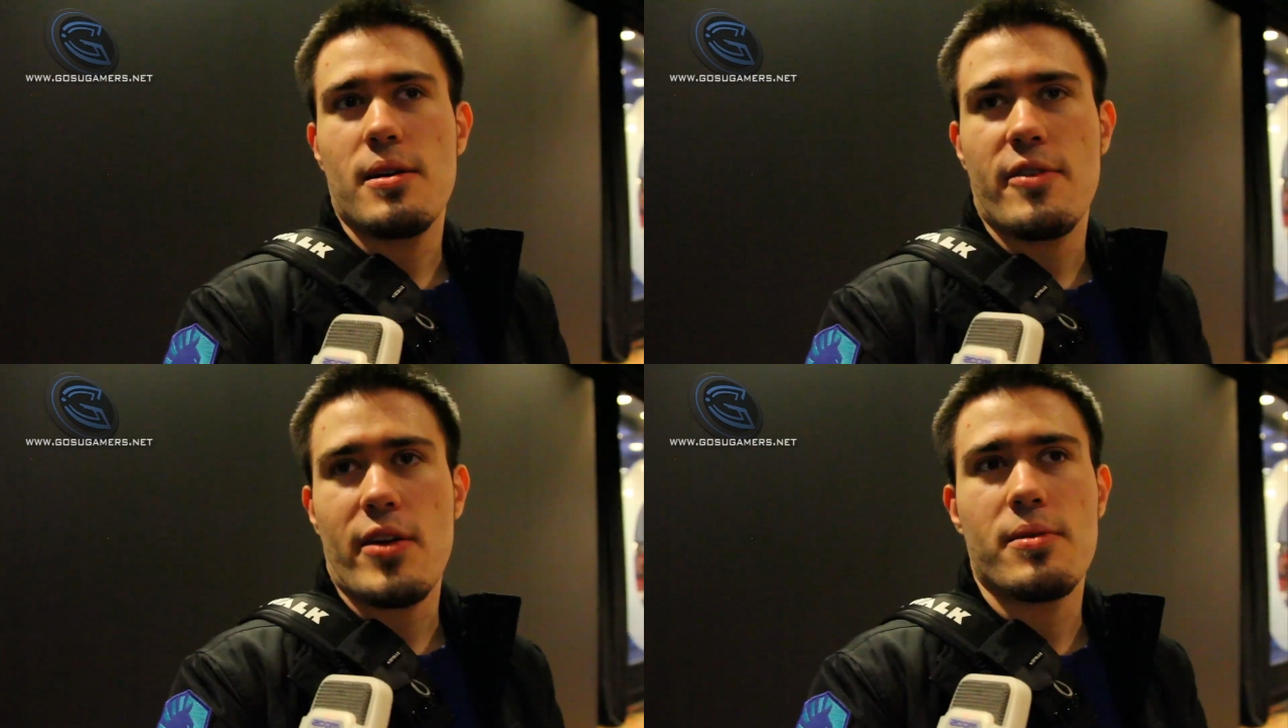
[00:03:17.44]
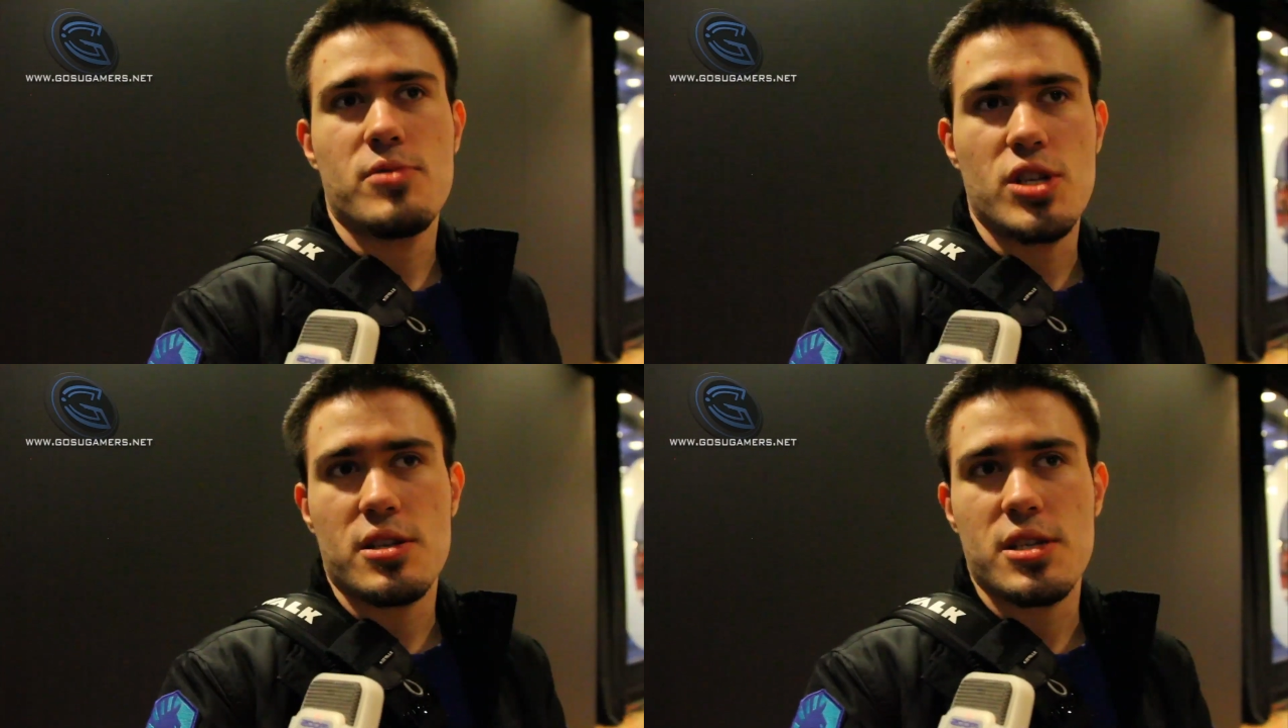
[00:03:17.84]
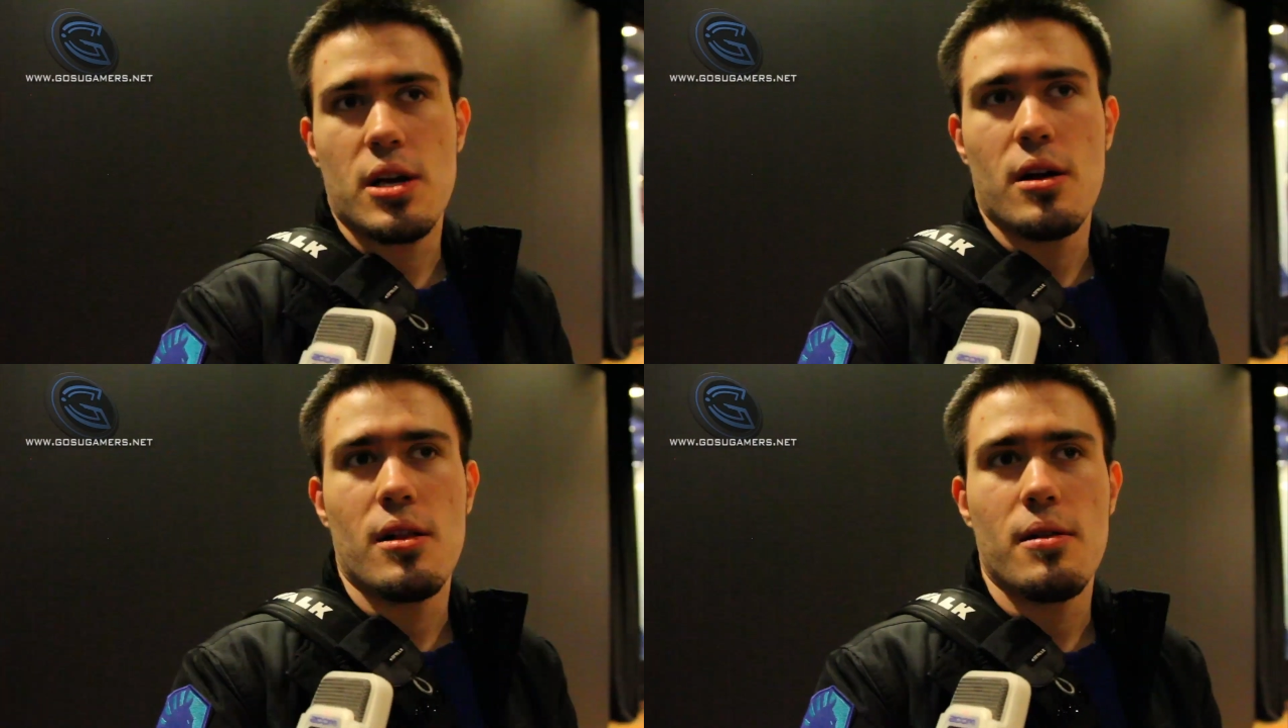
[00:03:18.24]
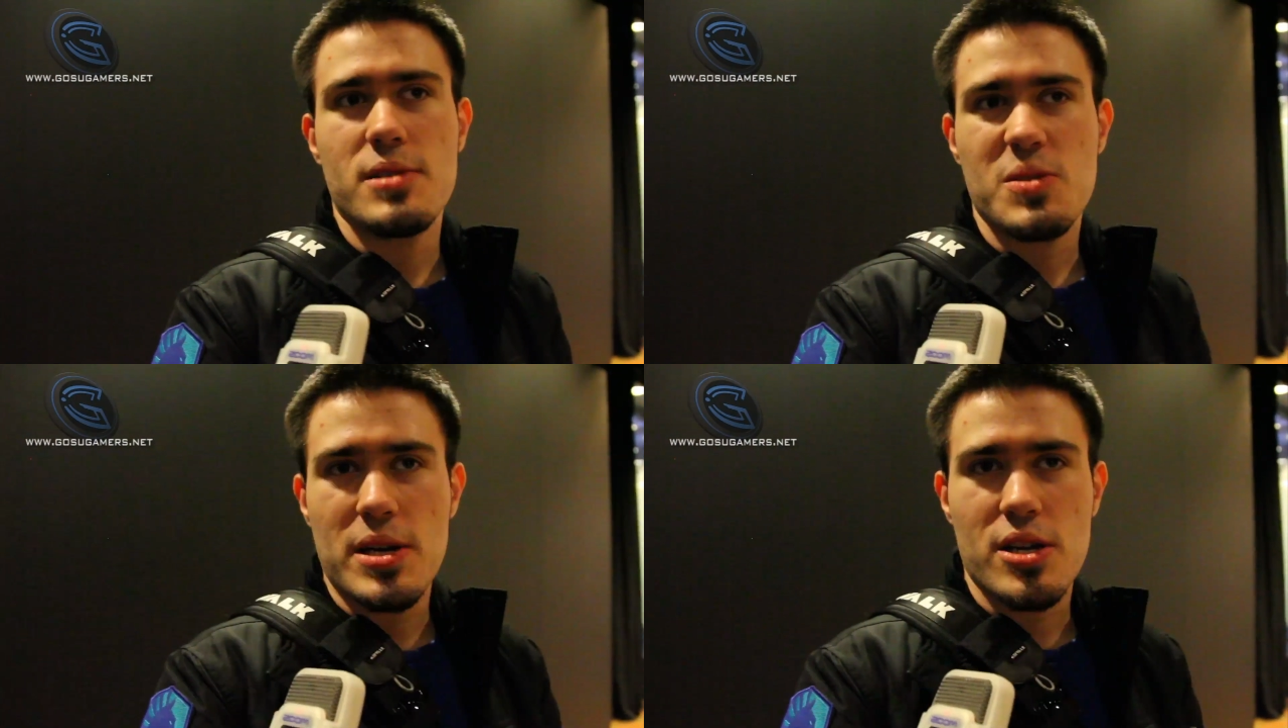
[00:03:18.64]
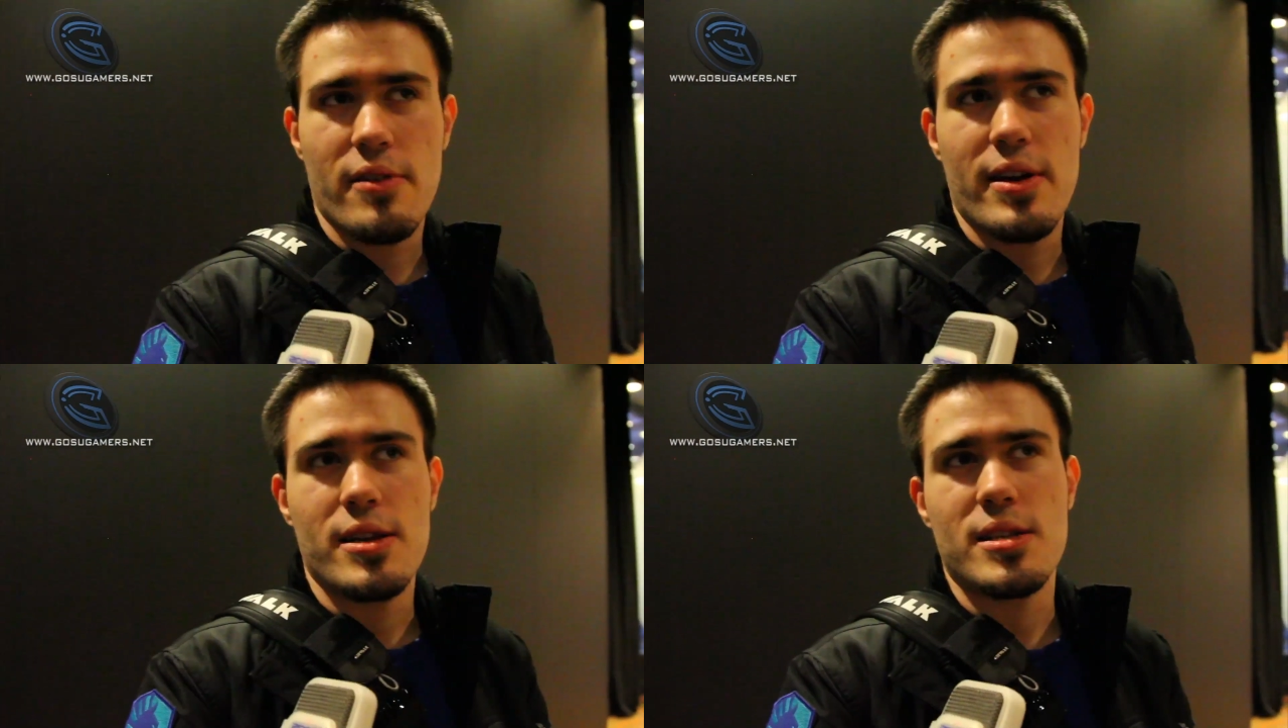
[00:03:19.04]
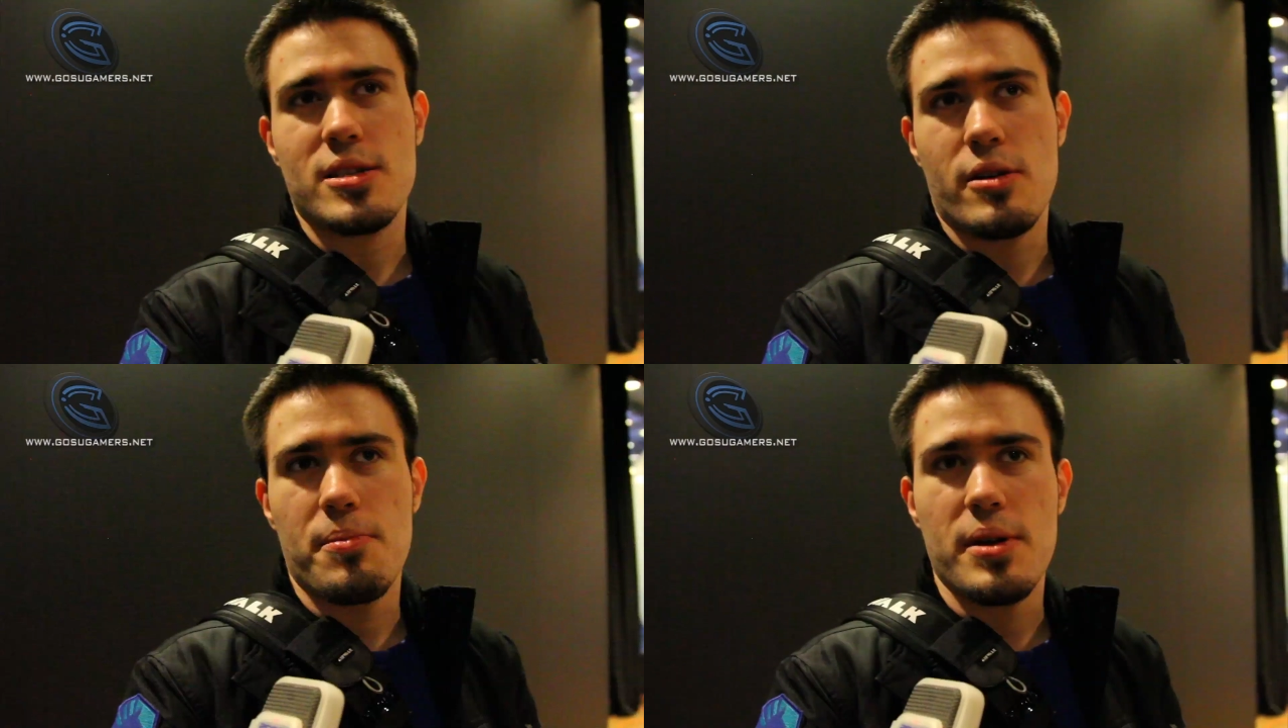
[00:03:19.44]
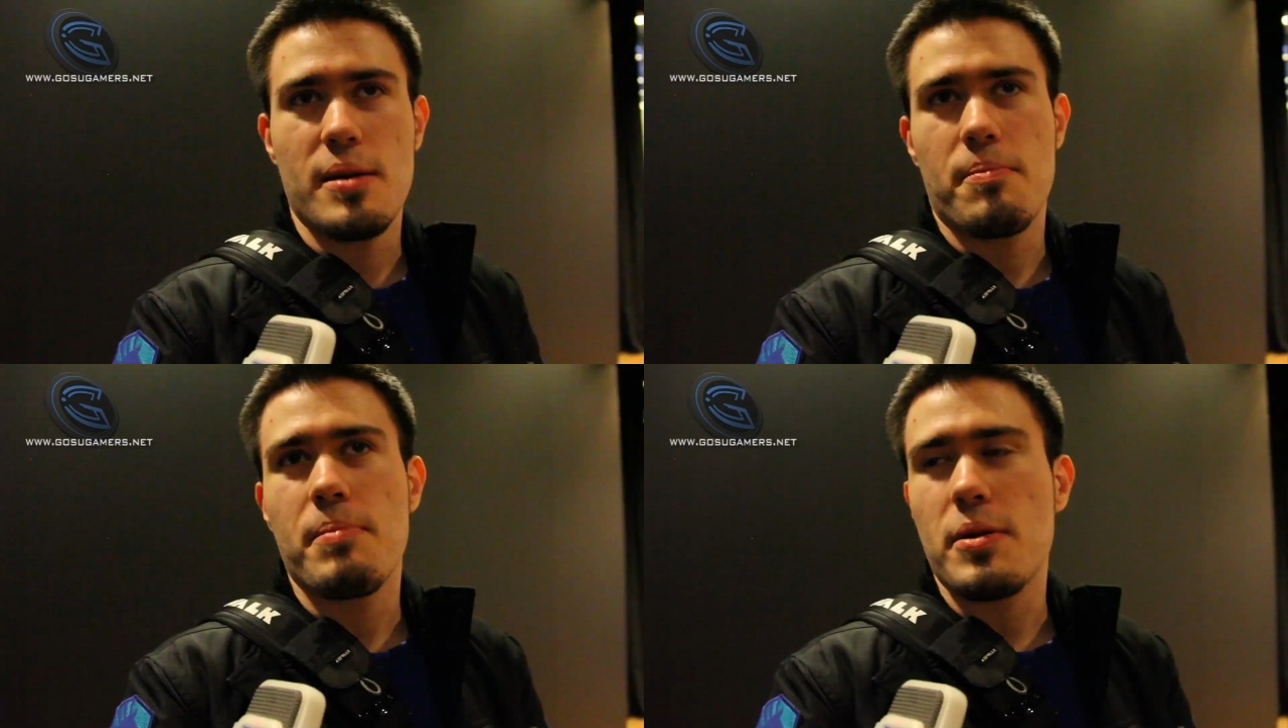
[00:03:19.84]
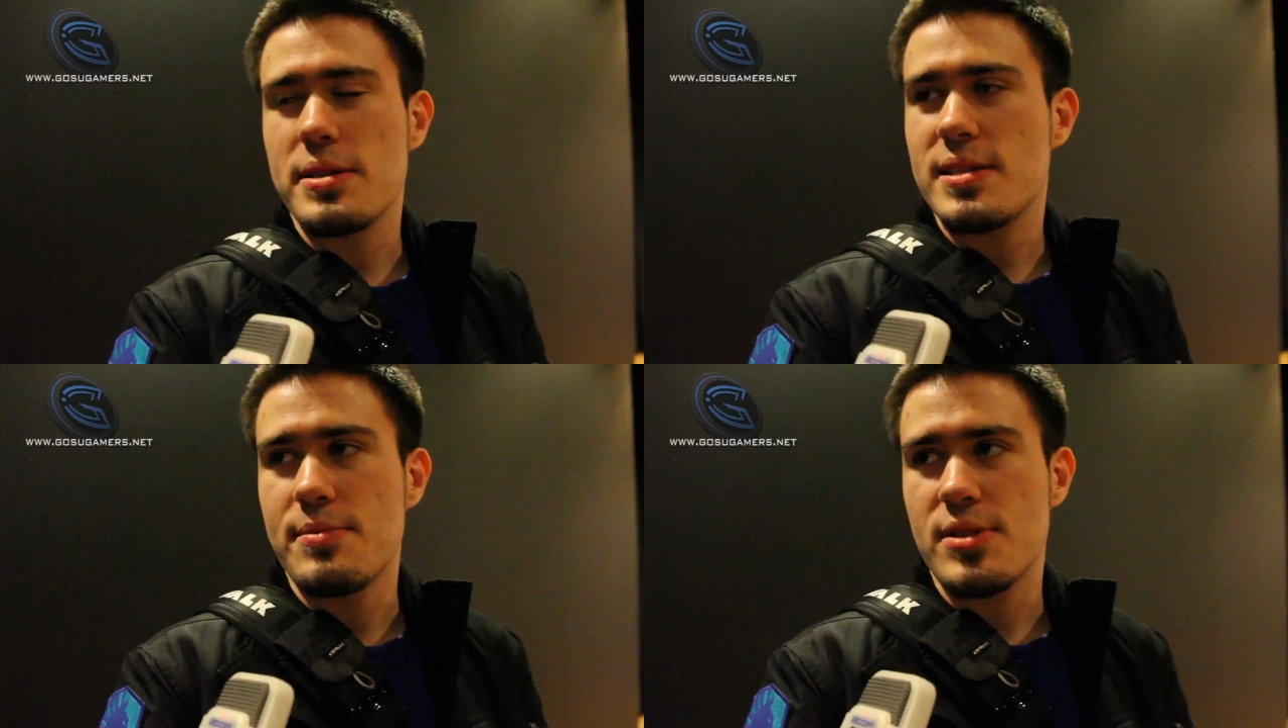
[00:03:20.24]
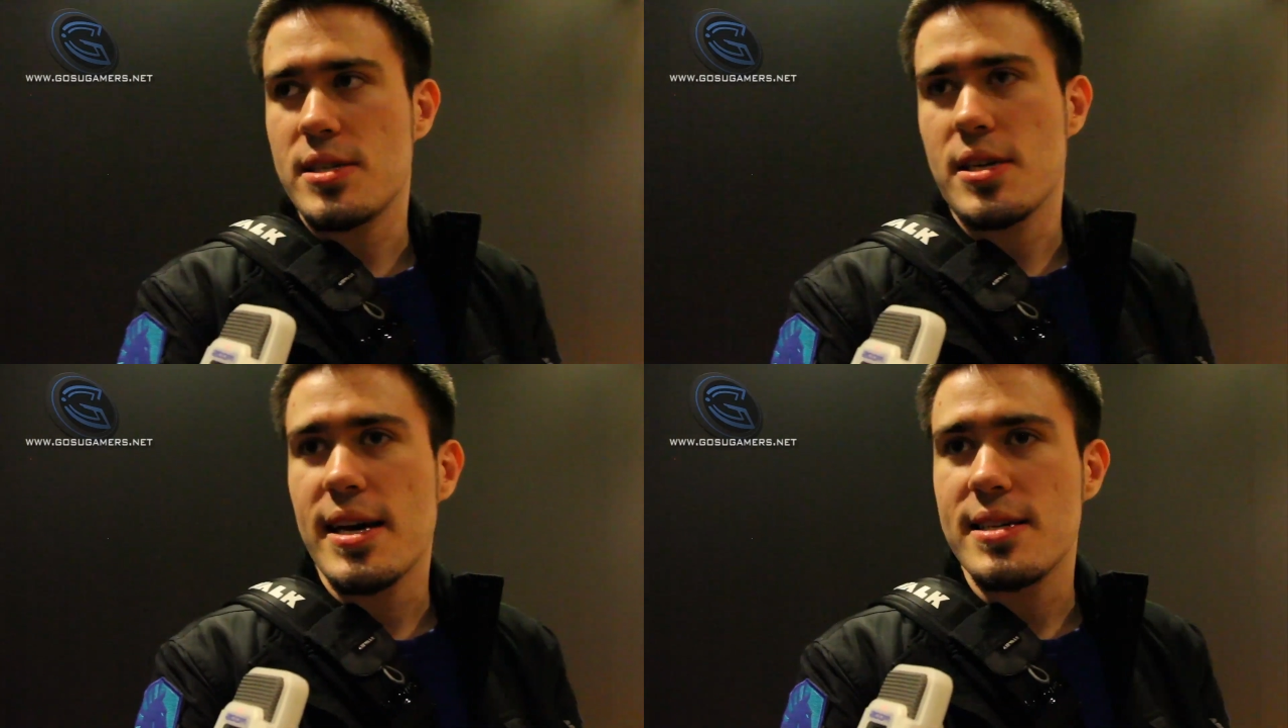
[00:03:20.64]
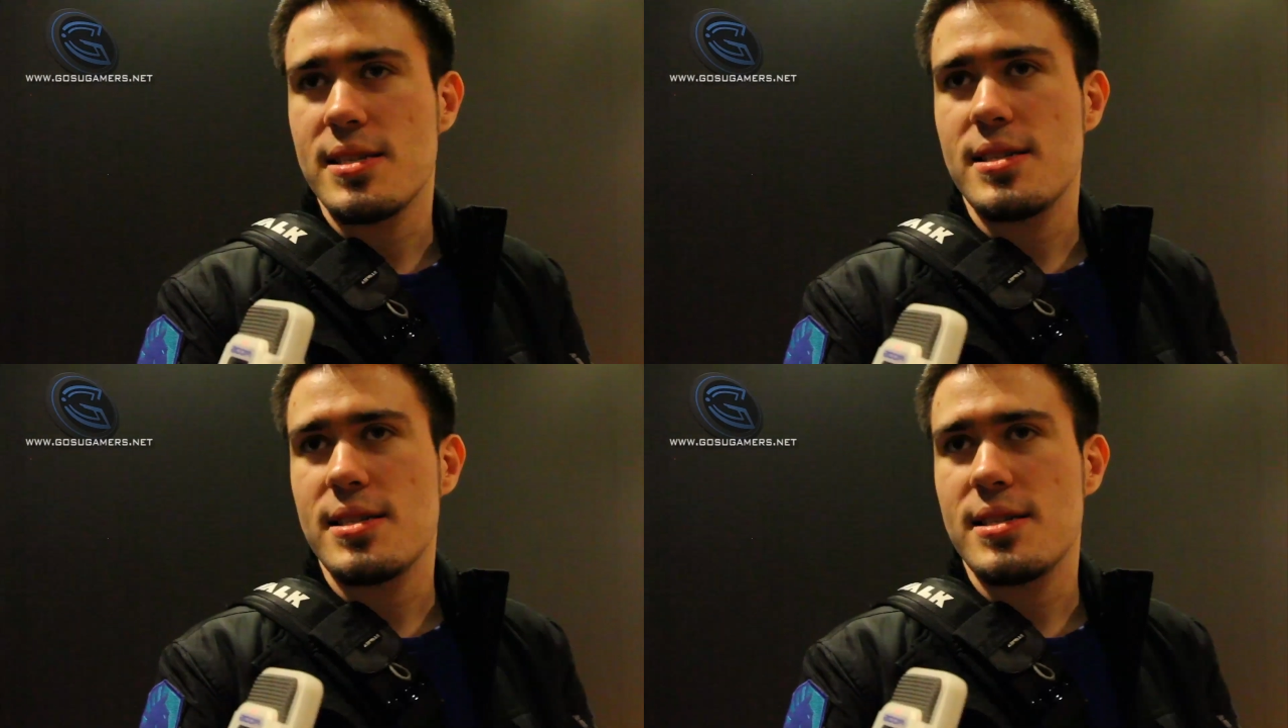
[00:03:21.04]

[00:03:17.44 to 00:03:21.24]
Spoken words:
If you have a GSL special event, it's going to be about the same size, I guess.